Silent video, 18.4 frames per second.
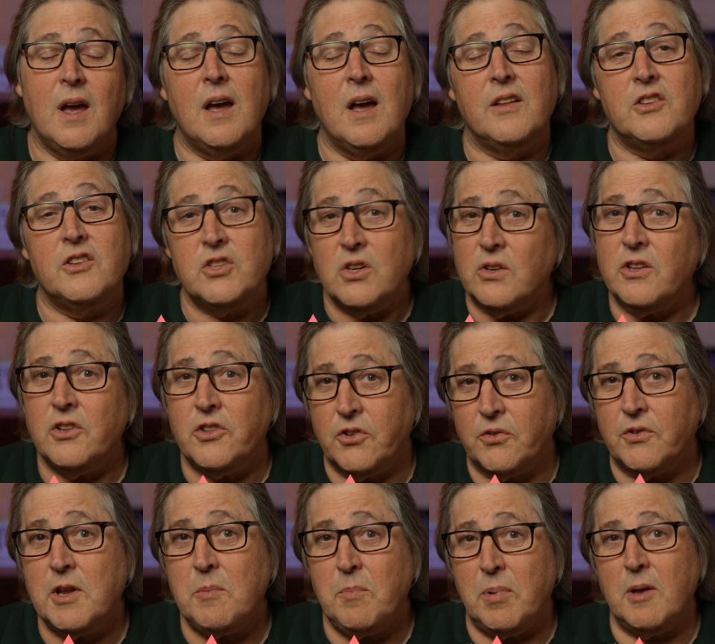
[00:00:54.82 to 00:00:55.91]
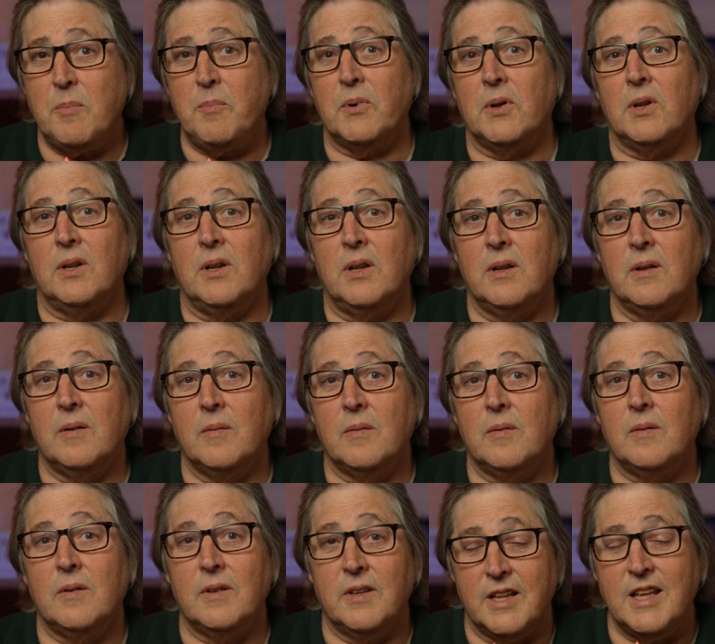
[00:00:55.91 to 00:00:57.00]
There's only 3 people
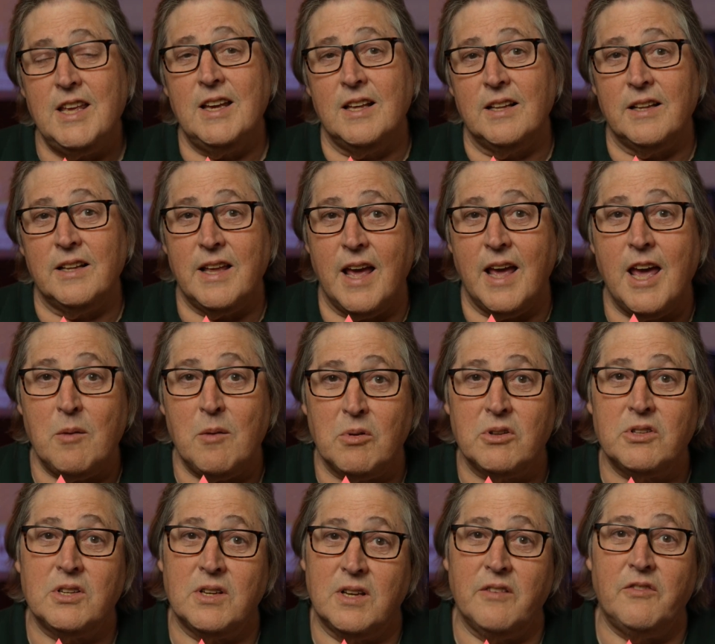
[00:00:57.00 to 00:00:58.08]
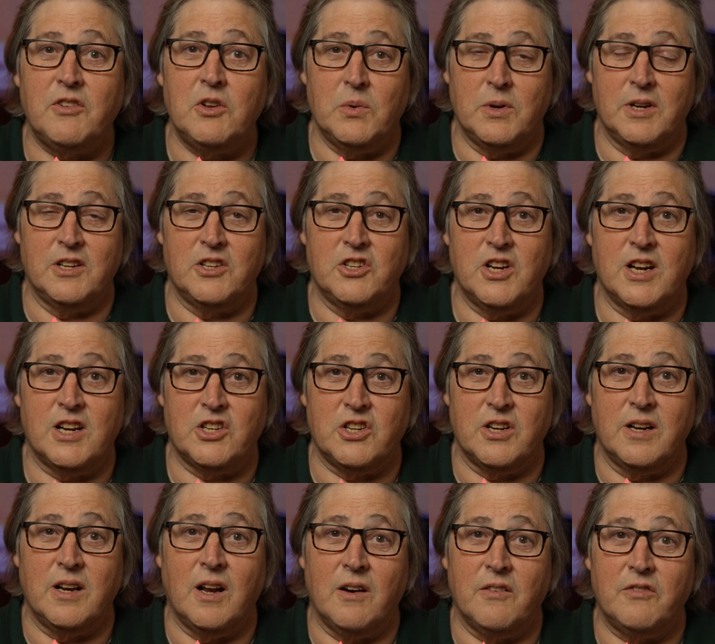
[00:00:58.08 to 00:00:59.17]
legally able to give you an
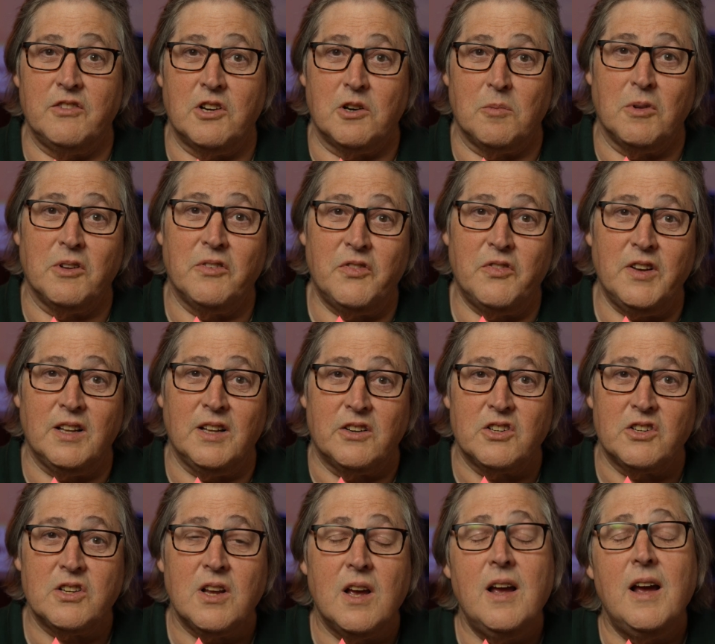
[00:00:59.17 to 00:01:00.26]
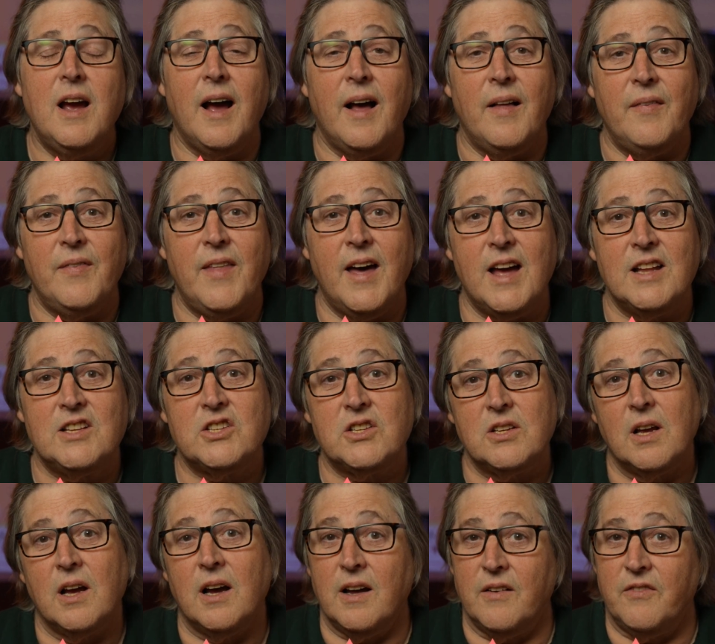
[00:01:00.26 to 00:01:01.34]
injection of dermal fillers, and
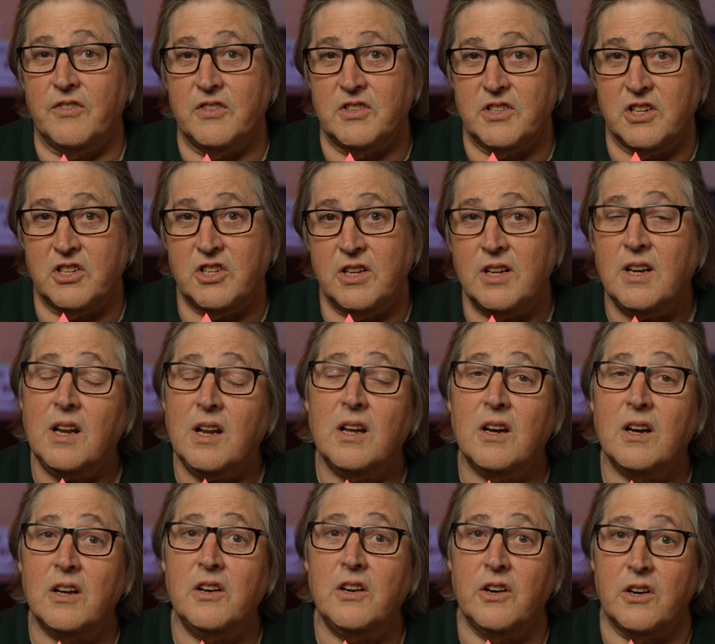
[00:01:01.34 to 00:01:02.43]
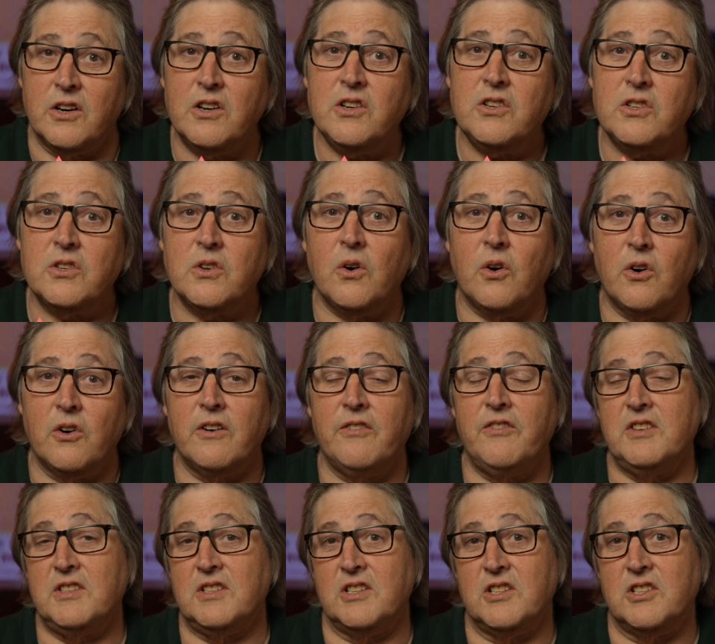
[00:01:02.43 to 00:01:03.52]
that's a physician, a nurse, or a
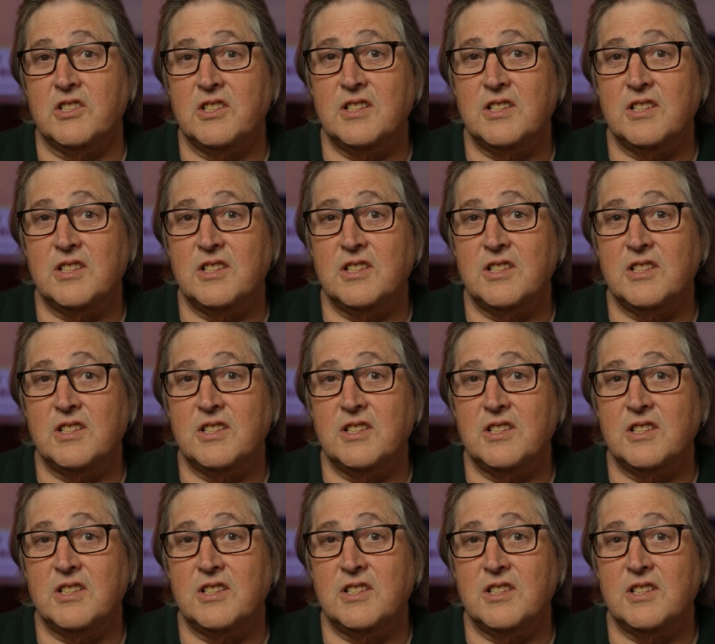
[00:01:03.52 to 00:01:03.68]
physician's